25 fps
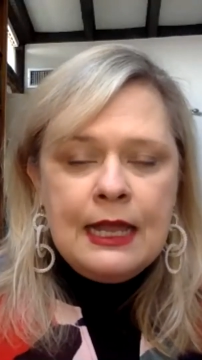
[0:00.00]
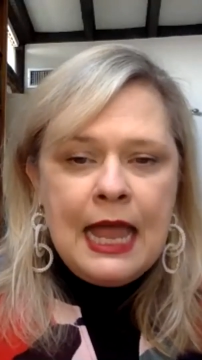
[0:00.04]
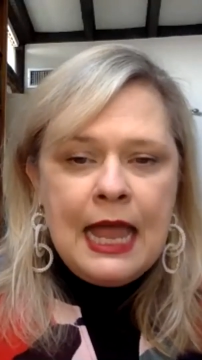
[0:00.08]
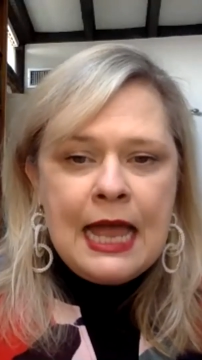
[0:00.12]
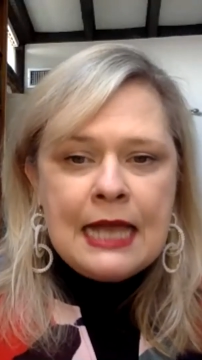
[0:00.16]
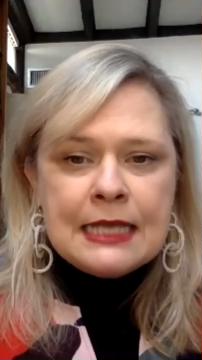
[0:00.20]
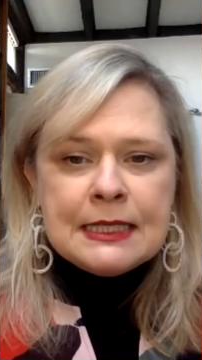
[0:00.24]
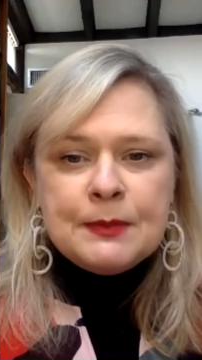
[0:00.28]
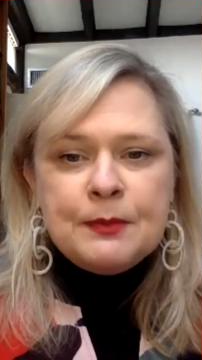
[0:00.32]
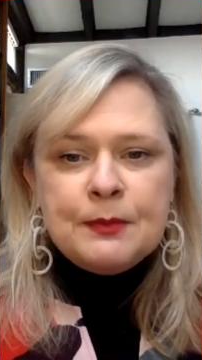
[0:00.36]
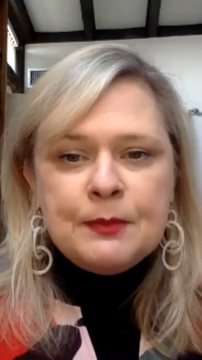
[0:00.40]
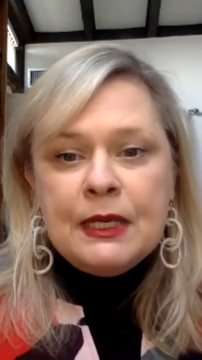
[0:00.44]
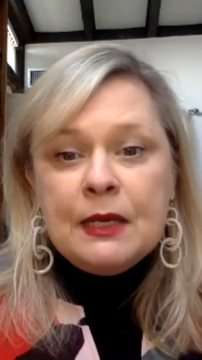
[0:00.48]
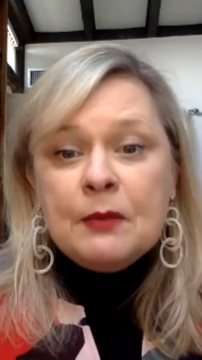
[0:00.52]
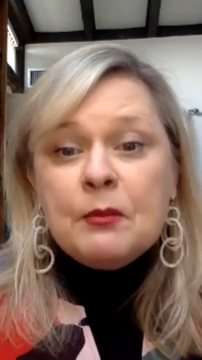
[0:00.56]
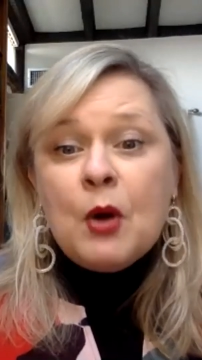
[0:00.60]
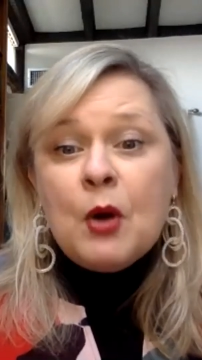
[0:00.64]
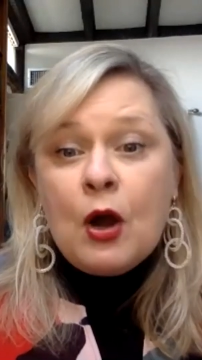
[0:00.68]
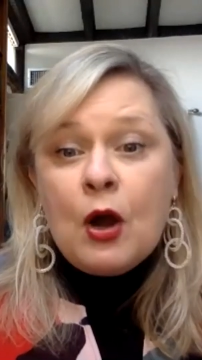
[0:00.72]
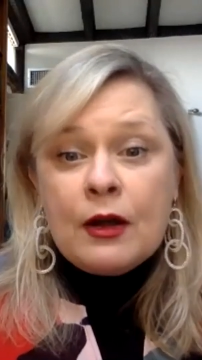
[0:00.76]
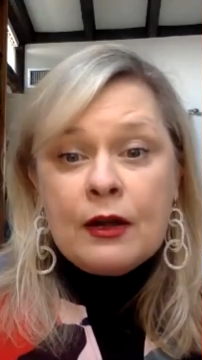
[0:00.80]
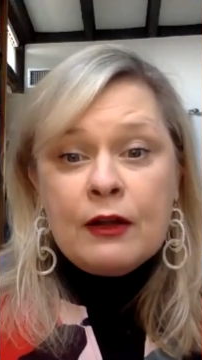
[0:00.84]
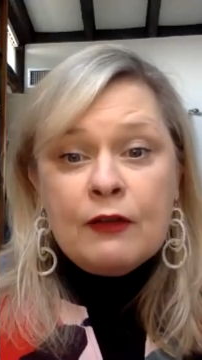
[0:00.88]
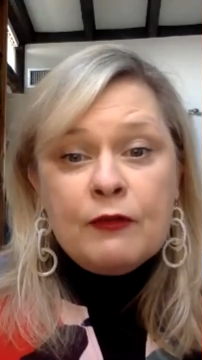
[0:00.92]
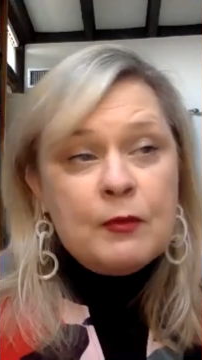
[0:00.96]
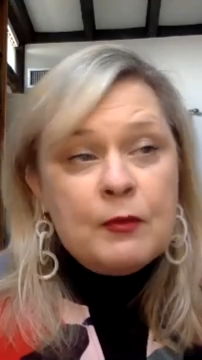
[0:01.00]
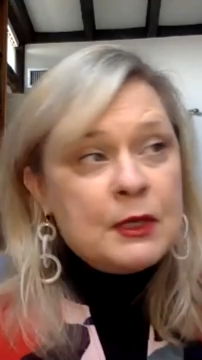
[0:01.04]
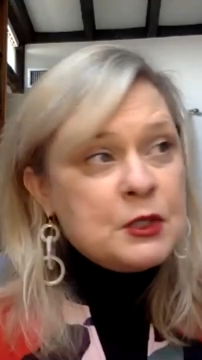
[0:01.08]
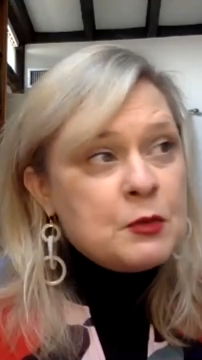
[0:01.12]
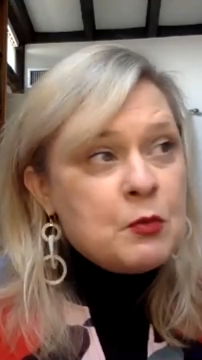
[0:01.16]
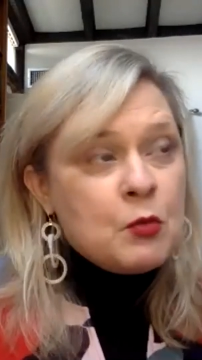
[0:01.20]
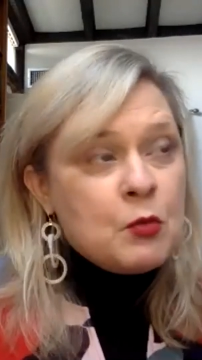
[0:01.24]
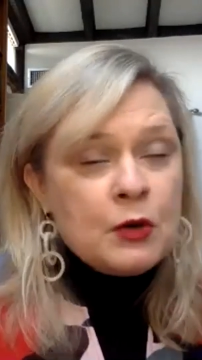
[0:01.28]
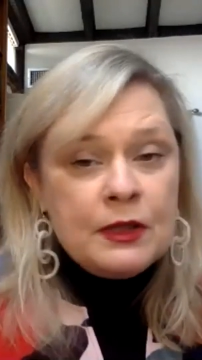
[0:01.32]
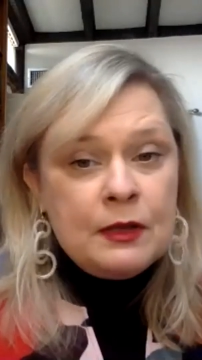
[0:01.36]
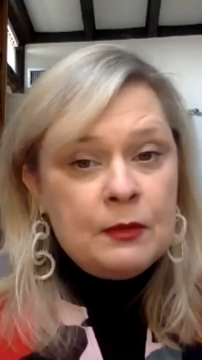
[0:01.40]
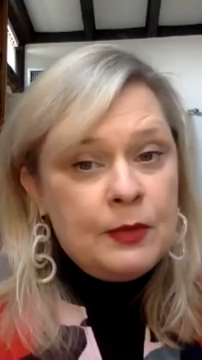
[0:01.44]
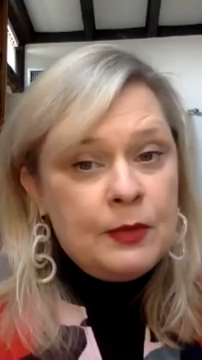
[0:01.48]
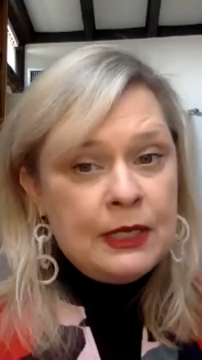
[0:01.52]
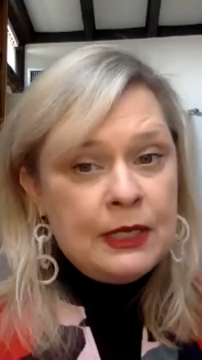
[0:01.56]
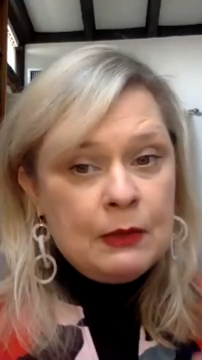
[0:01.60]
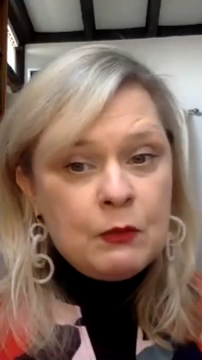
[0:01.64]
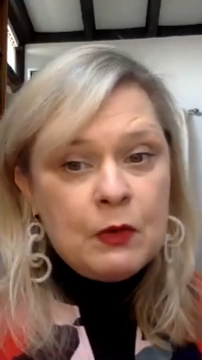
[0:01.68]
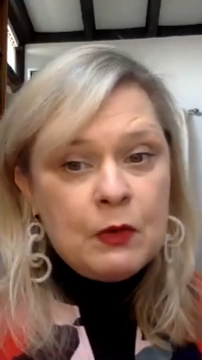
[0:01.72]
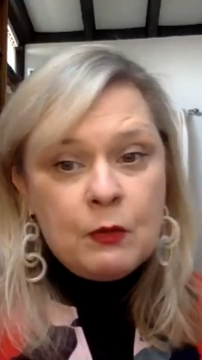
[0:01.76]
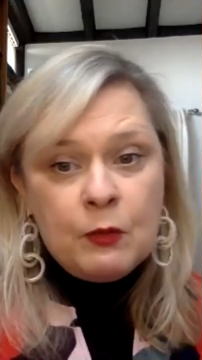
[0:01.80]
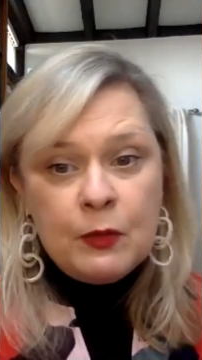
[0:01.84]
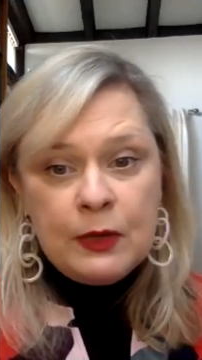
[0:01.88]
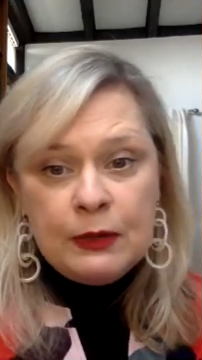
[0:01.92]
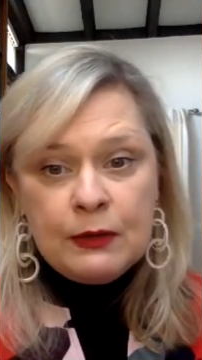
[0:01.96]
as being part of much more than being
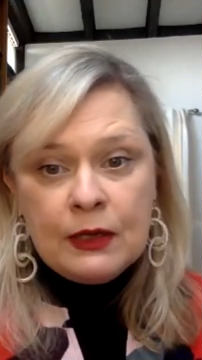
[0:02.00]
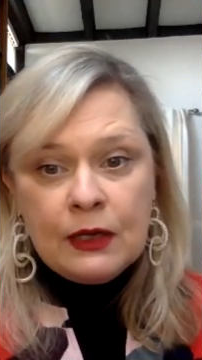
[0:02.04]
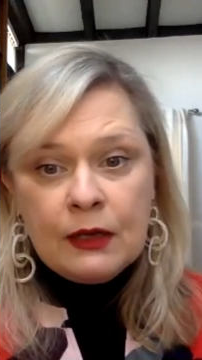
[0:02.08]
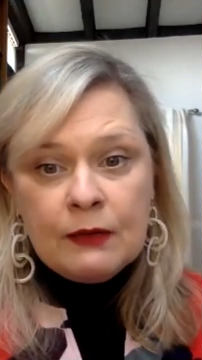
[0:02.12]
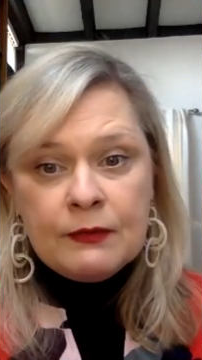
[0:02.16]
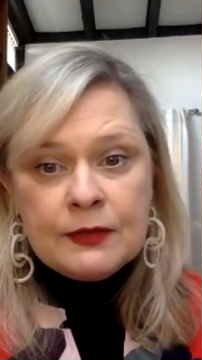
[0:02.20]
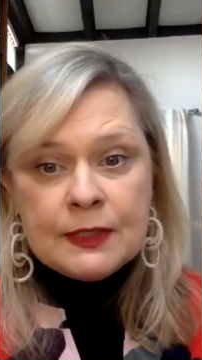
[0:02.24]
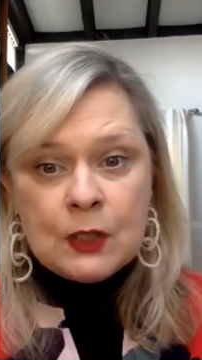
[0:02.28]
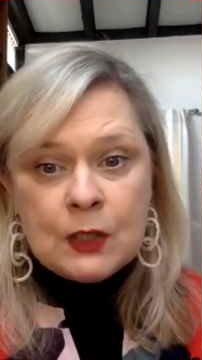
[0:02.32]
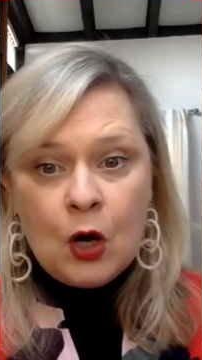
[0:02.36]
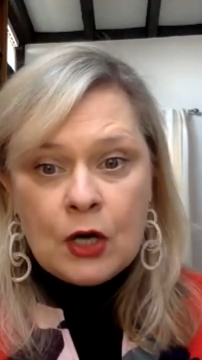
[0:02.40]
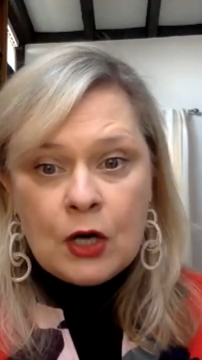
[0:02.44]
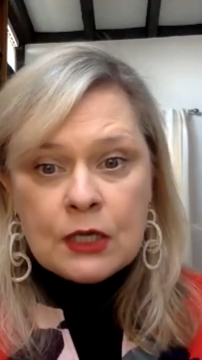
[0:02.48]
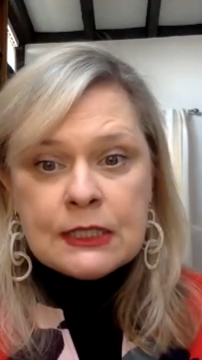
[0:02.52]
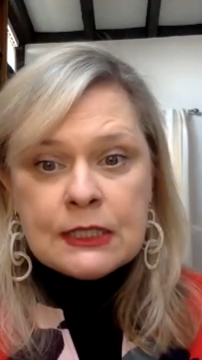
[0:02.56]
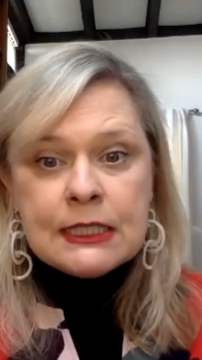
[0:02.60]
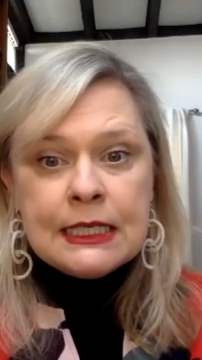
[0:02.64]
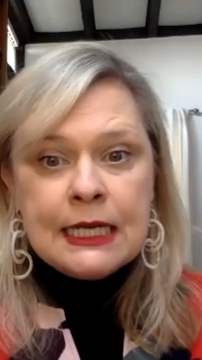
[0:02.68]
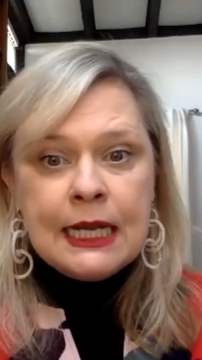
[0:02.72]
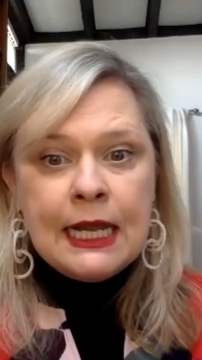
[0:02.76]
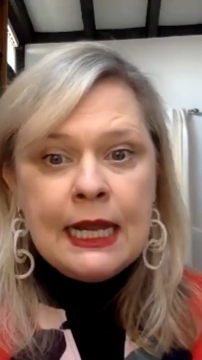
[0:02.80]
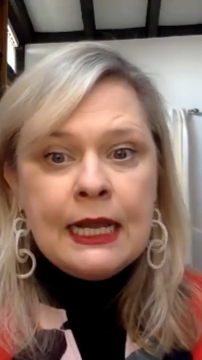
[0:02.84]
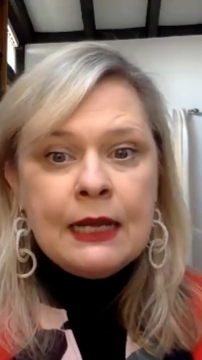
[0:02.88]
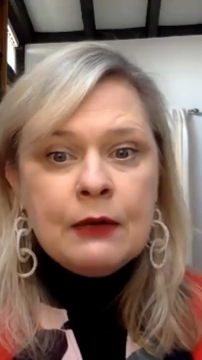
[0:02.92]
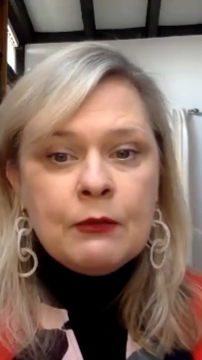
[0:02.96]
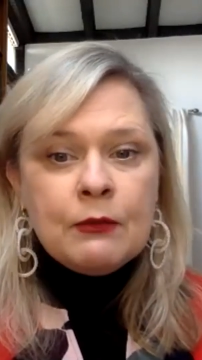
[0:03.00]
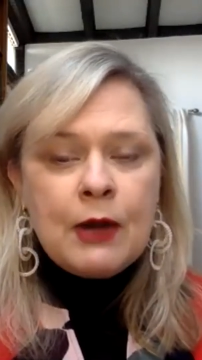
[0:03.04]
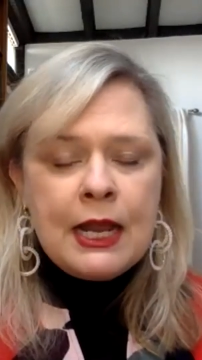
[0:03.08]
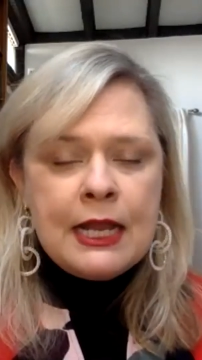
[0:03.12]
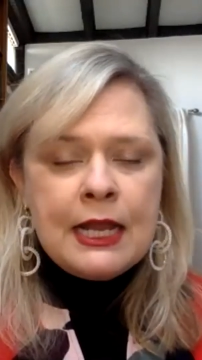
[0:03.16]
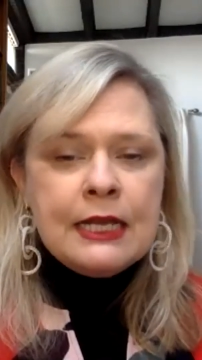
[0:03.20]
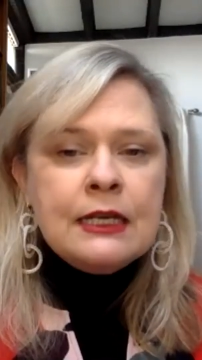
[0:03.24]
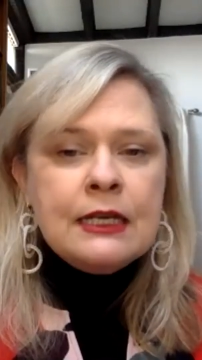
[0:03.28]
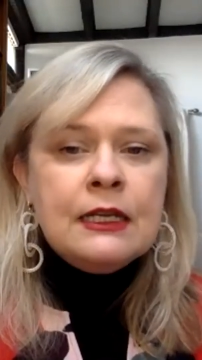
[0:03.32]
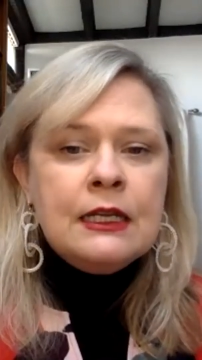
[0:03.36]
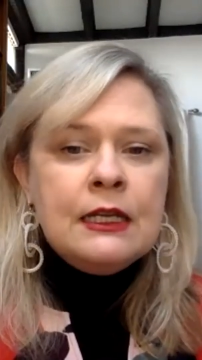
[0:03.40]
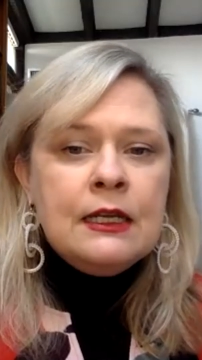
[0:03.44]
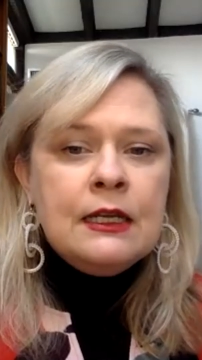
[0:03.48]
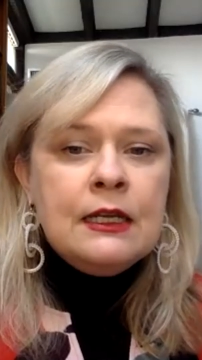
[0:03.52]
what we think of as art today, right?